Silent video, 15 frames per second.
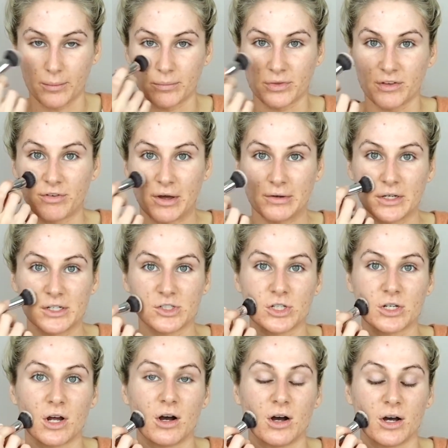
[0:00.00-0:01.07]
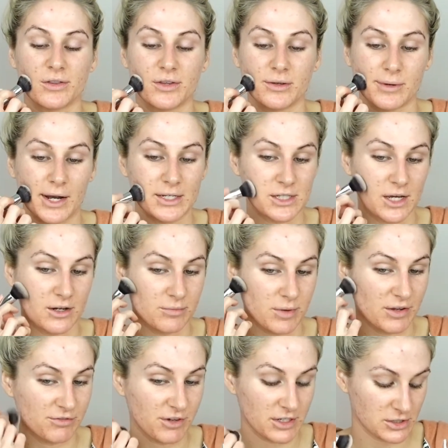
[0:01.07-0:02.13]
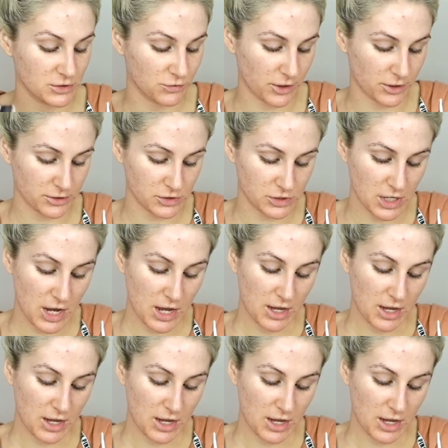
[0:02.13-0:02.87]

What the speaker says: the foundation on the right side of my face first,